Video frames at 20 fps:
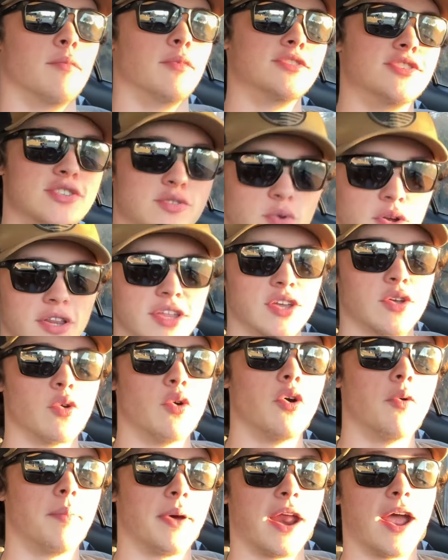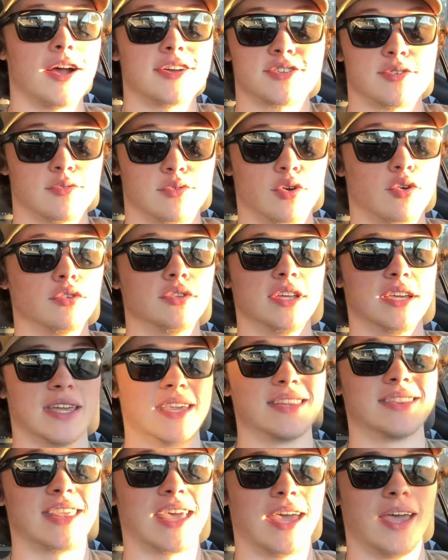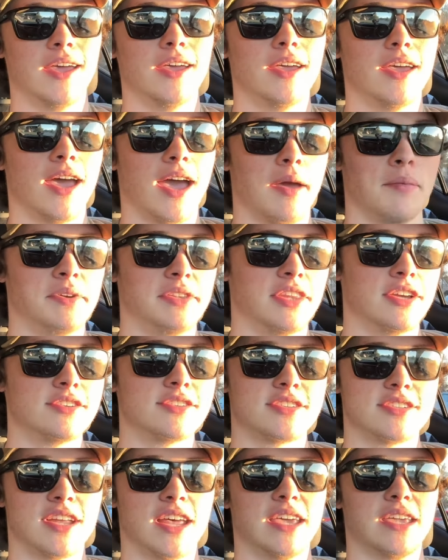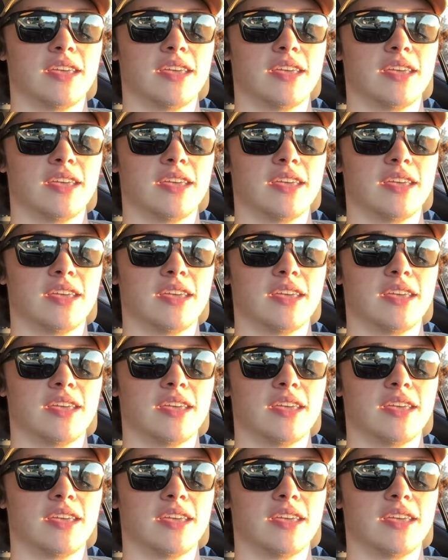which is really cool, but I also totally get that. I mean, there's